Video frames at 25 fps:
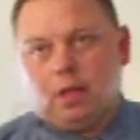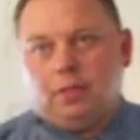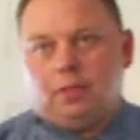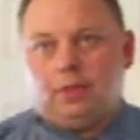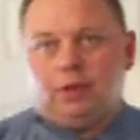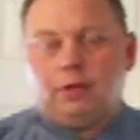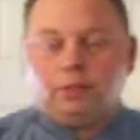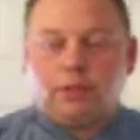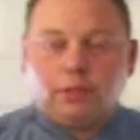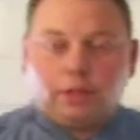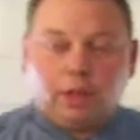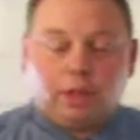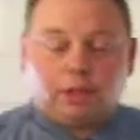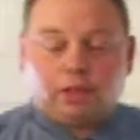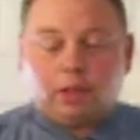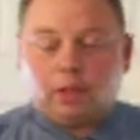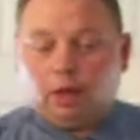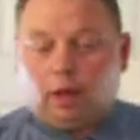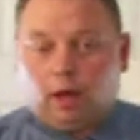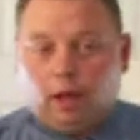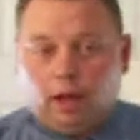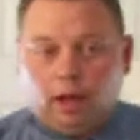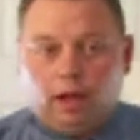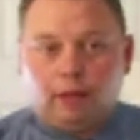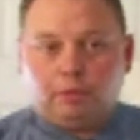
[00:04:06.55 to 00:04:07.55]
there's
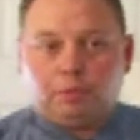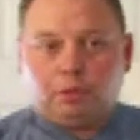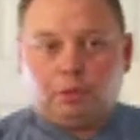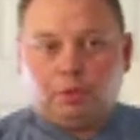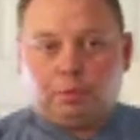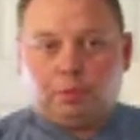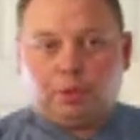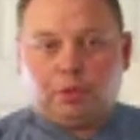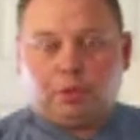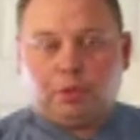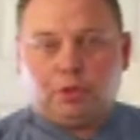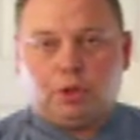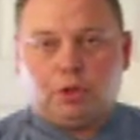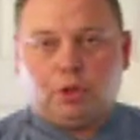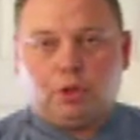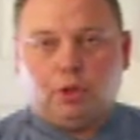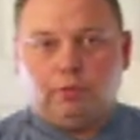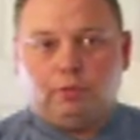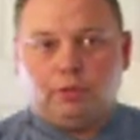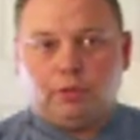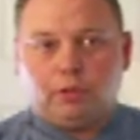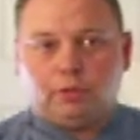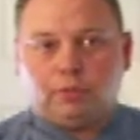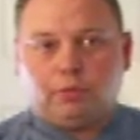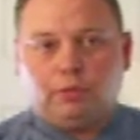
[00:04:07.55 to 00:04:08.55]
nothing left to
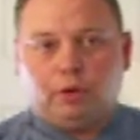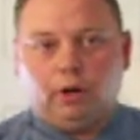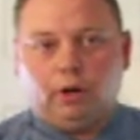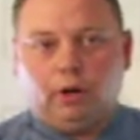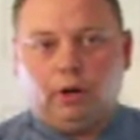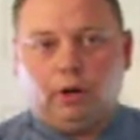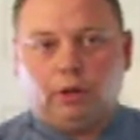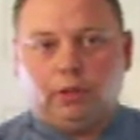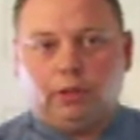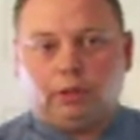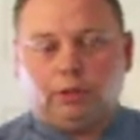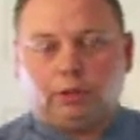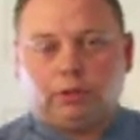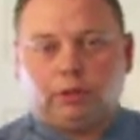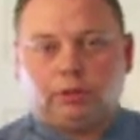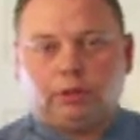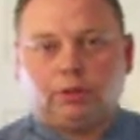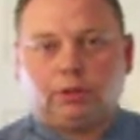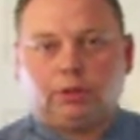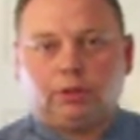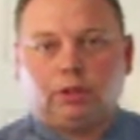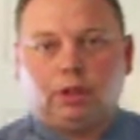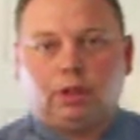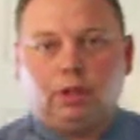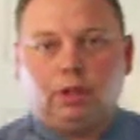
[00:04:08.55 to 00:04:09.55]
preserve as far
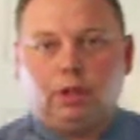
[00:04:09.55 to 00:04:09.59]
as